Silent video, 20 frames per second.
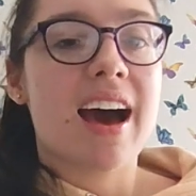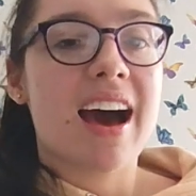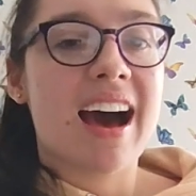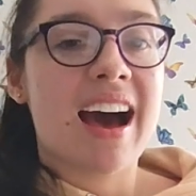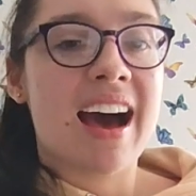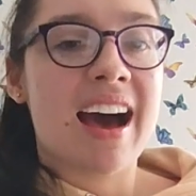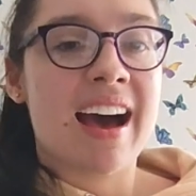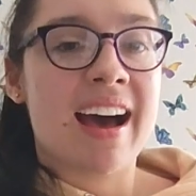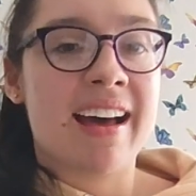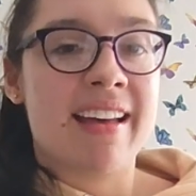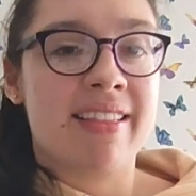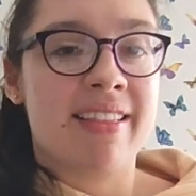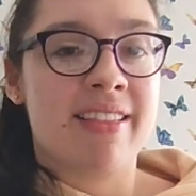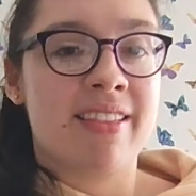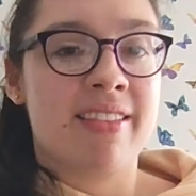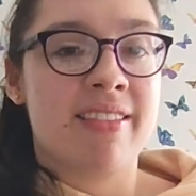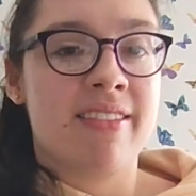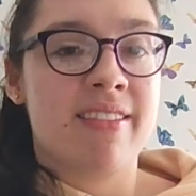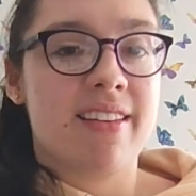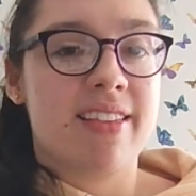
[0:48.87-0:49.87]

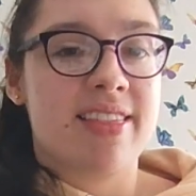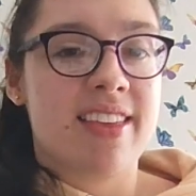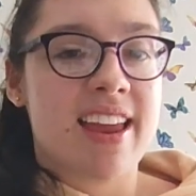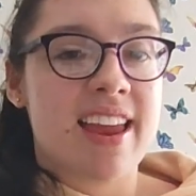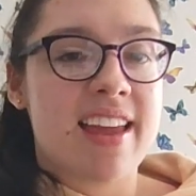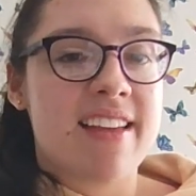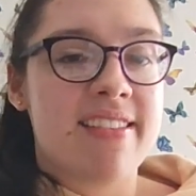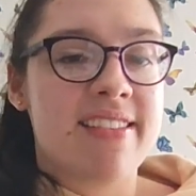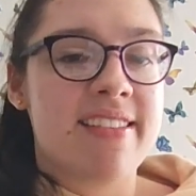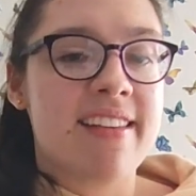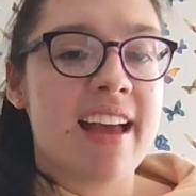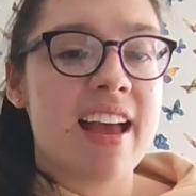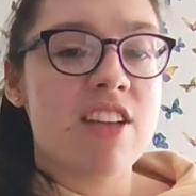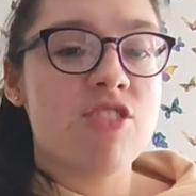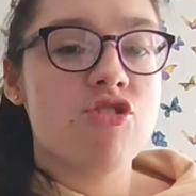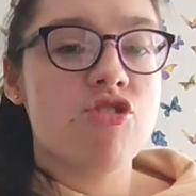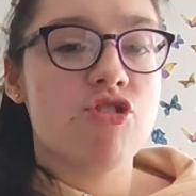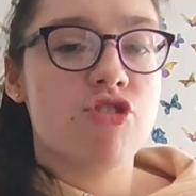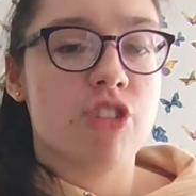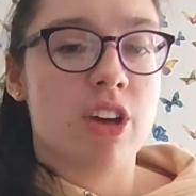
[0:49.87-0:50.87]
And the
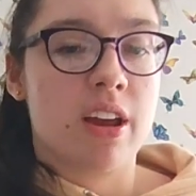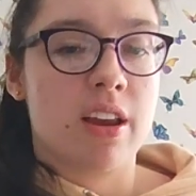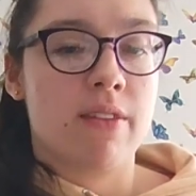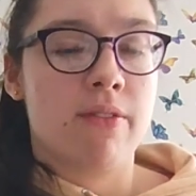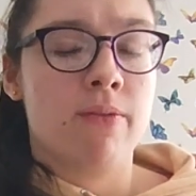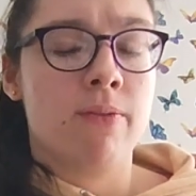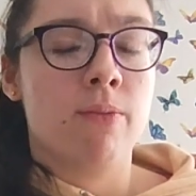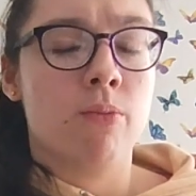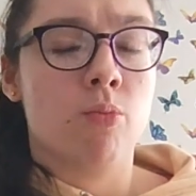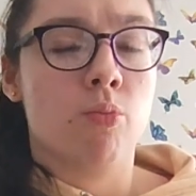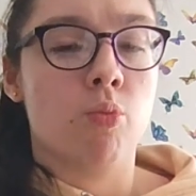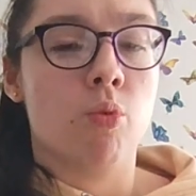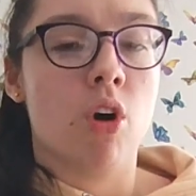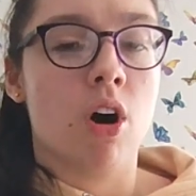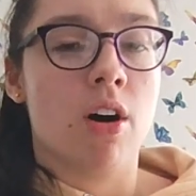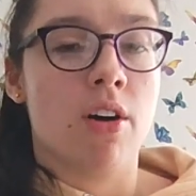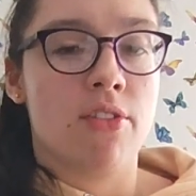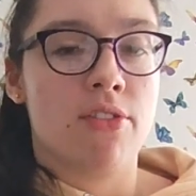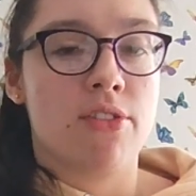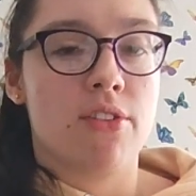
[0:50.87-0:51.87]
intention
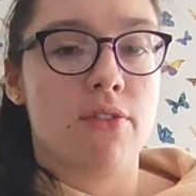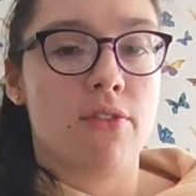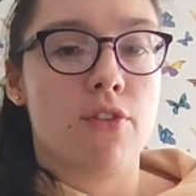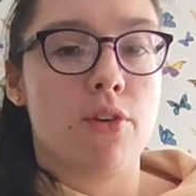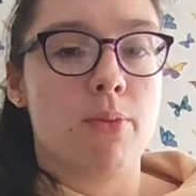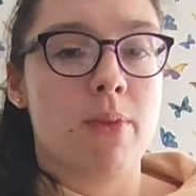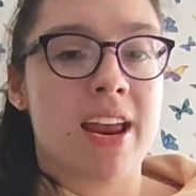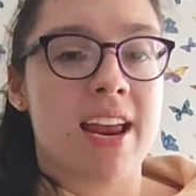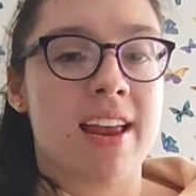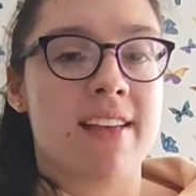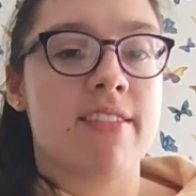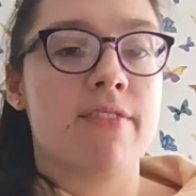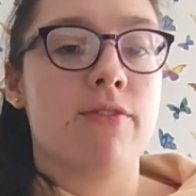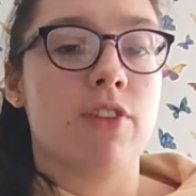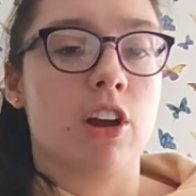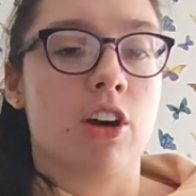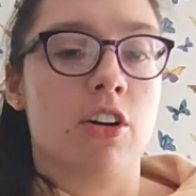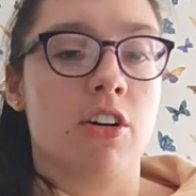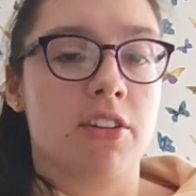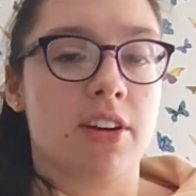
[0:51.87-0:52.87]
was for me to
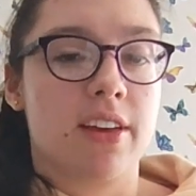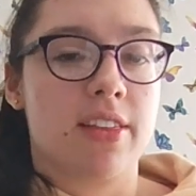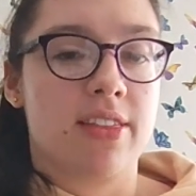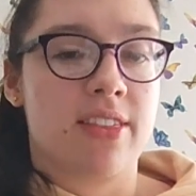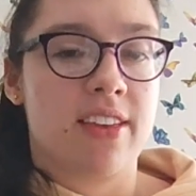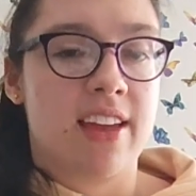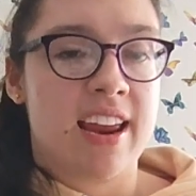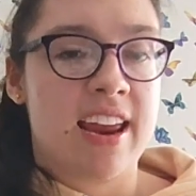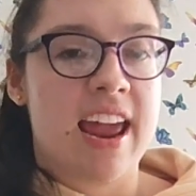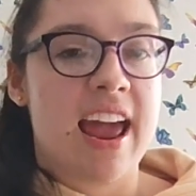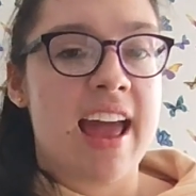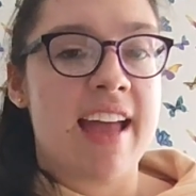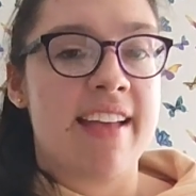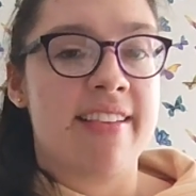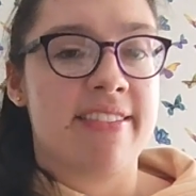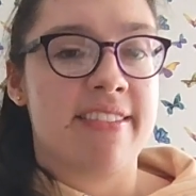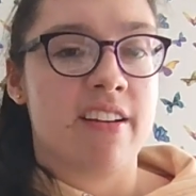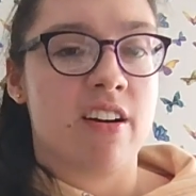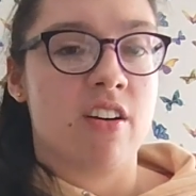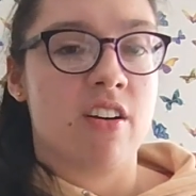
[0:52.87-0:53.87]
vlog the
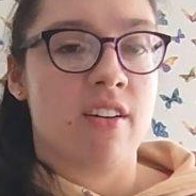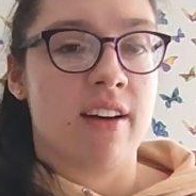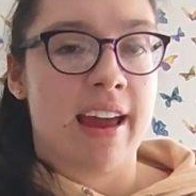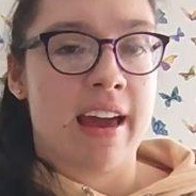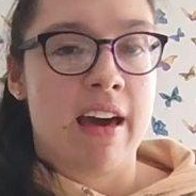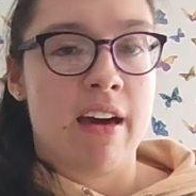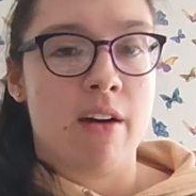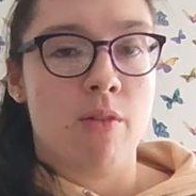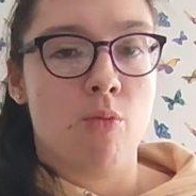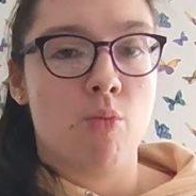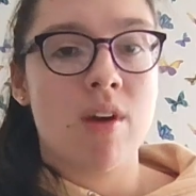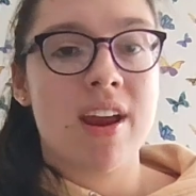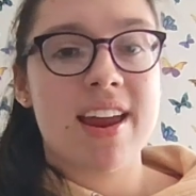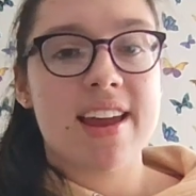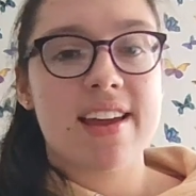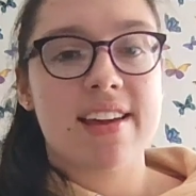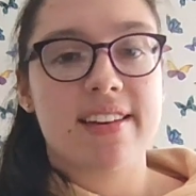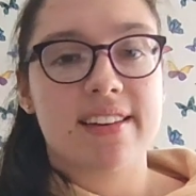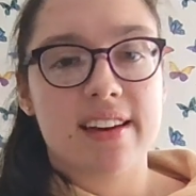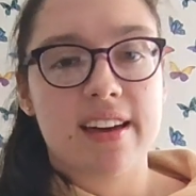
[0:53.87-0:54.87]
entire
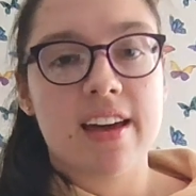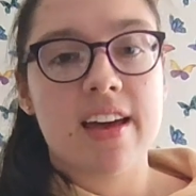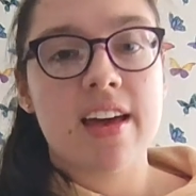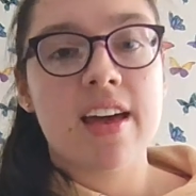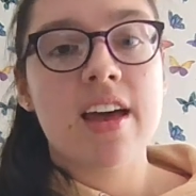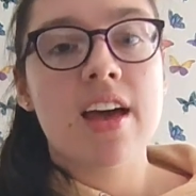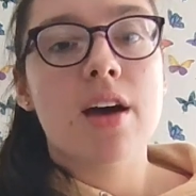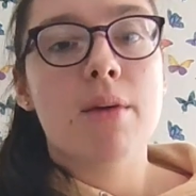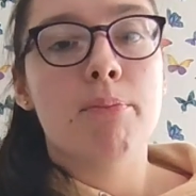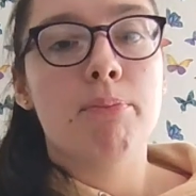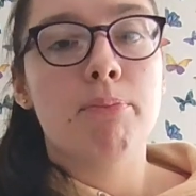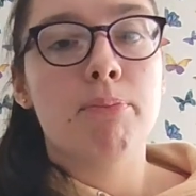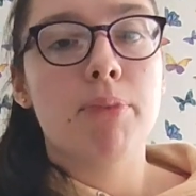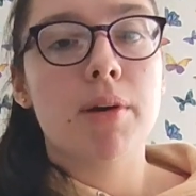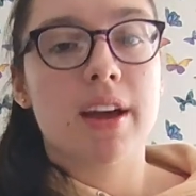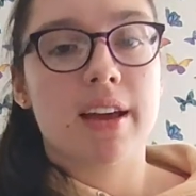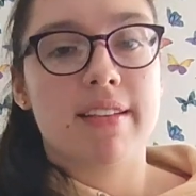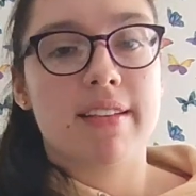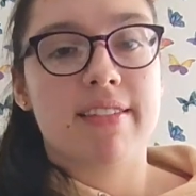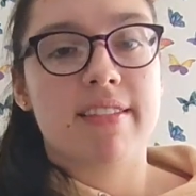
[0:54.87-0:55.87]
week.
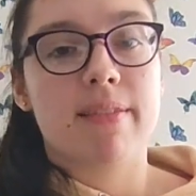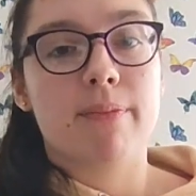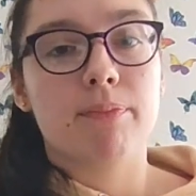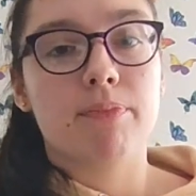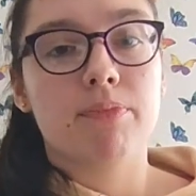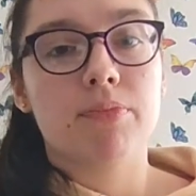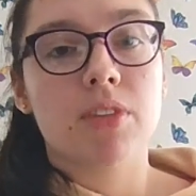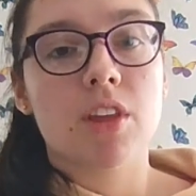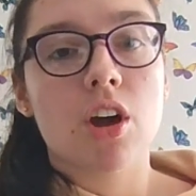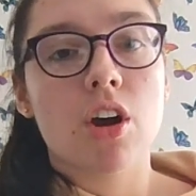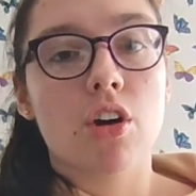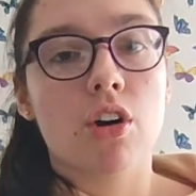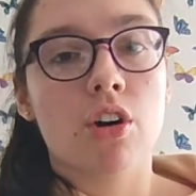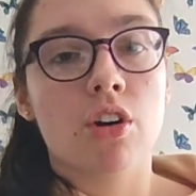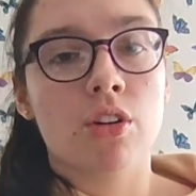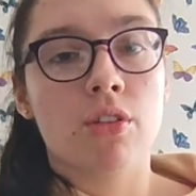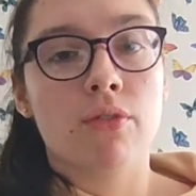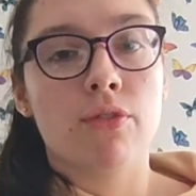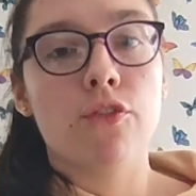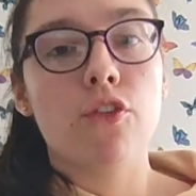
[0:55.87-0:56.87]
But
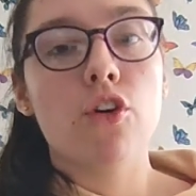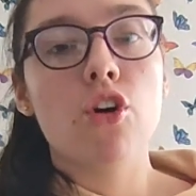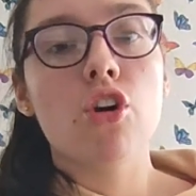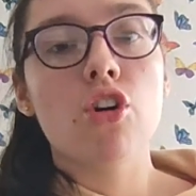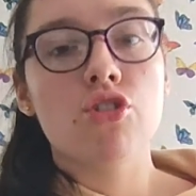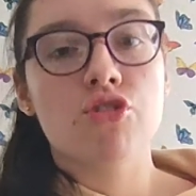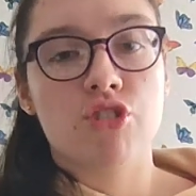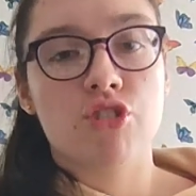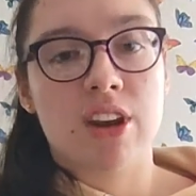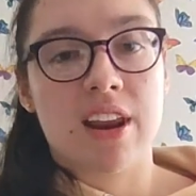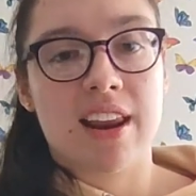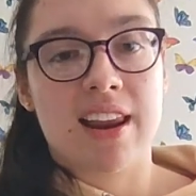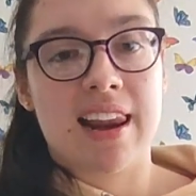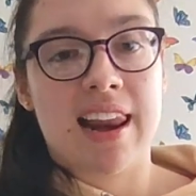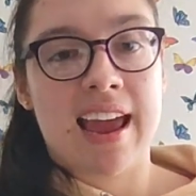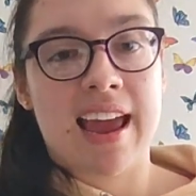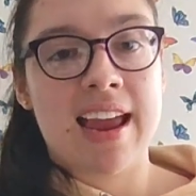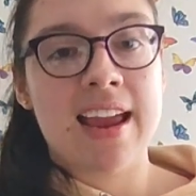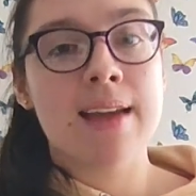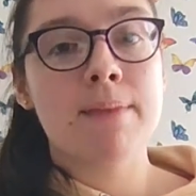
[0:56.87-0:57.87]

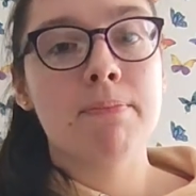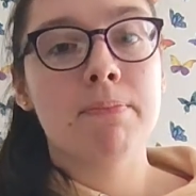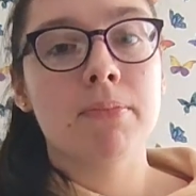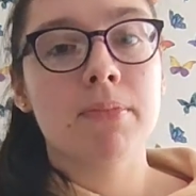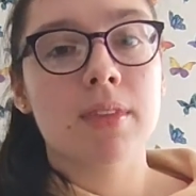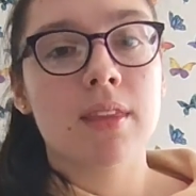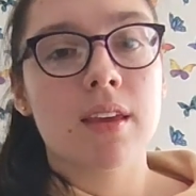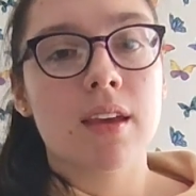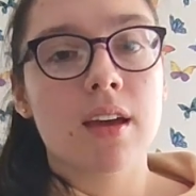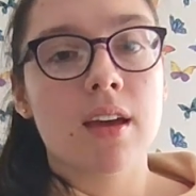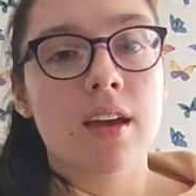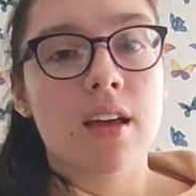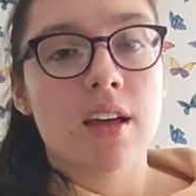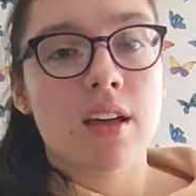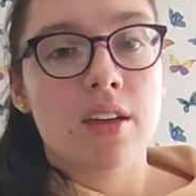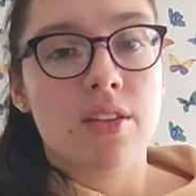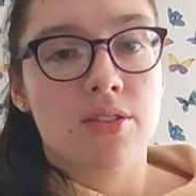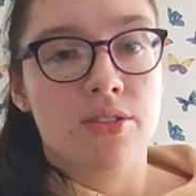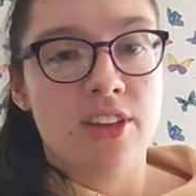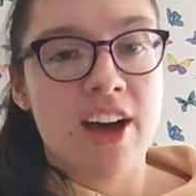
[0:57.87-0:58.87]
unfortunately,
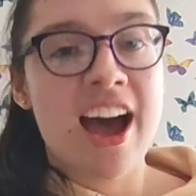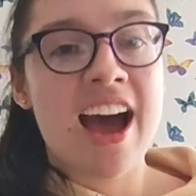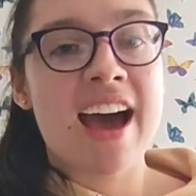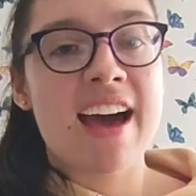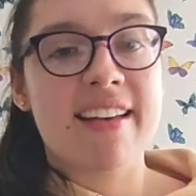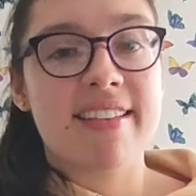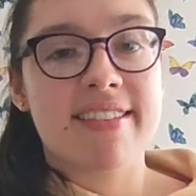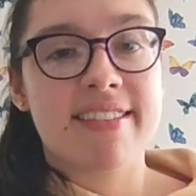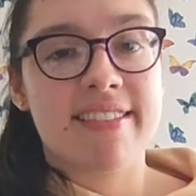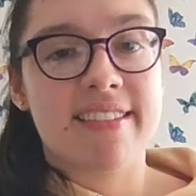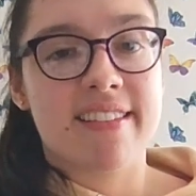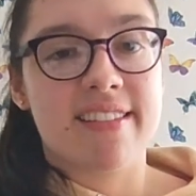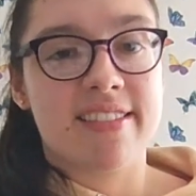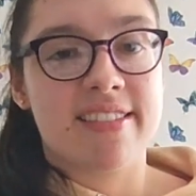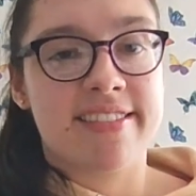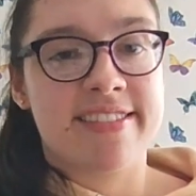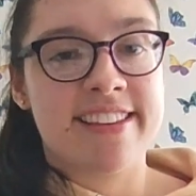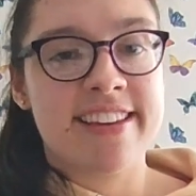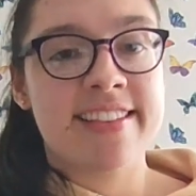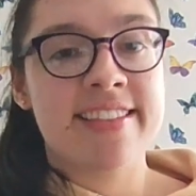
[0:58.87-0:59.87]
that
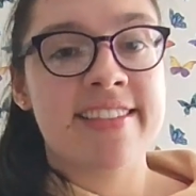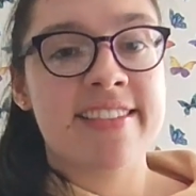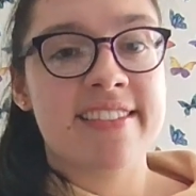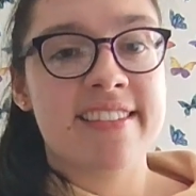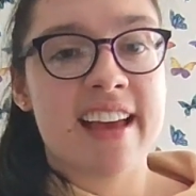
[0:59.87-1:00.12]
didn't